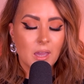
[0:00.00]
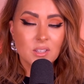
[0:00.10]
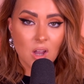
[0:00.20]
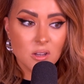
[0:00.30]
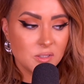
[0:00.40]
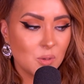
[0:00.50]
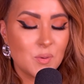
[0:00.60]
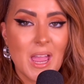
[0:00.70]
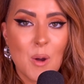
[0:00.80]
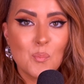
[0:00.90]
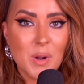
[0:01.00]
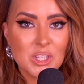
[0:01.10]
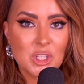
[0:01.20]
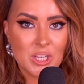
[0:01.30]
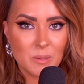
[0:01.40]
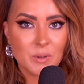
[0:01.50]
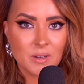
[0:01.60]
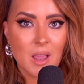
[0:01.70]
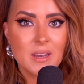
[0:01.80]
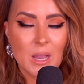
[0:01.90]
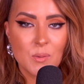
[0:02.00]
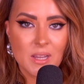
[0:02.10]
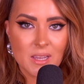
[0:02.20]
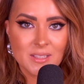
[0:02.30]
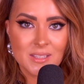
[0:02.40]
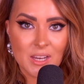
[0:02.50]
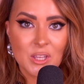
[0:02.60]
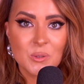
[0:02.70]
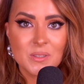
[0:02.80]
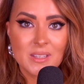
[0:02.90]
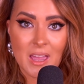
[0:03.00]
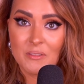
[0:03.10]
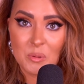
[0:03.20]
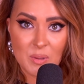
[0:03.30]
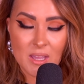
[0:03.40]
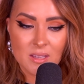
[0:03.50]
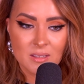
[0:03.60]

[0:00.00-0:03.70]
It is also now much cheaper nowadays than it used to ever be.